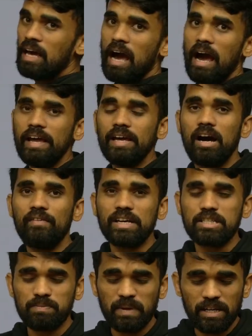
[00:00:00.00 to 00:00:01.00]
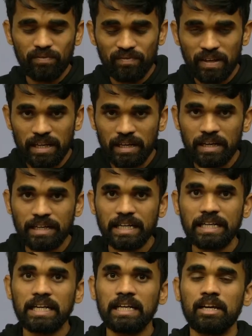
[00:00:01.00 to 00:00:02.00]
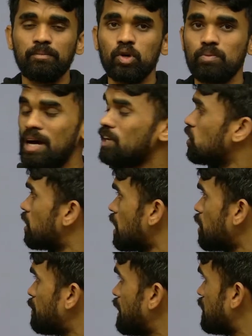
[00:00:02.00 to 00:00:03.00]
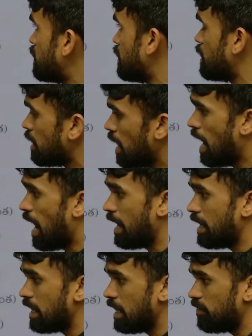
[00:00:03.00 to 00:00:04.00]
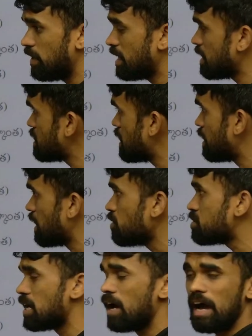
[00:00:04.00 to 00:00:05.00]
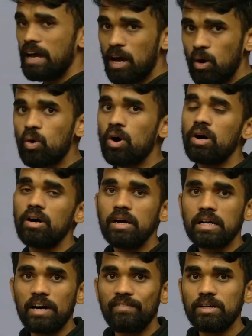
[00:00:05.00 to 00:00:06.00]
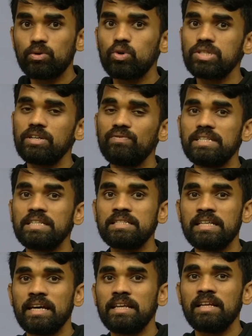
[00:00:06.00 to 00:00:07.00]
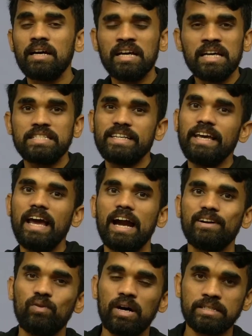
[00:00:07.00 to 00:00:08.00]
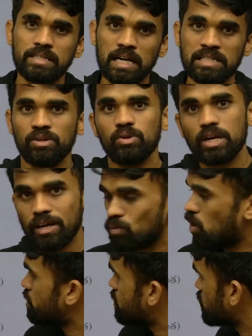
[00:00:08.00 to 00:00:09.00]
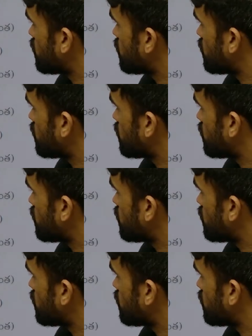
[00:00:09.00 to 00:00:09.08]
I have explained very detailedly about molecular orbital theory, and even recent times I have covered question which is there in the JEE Advanced also. You can watch it.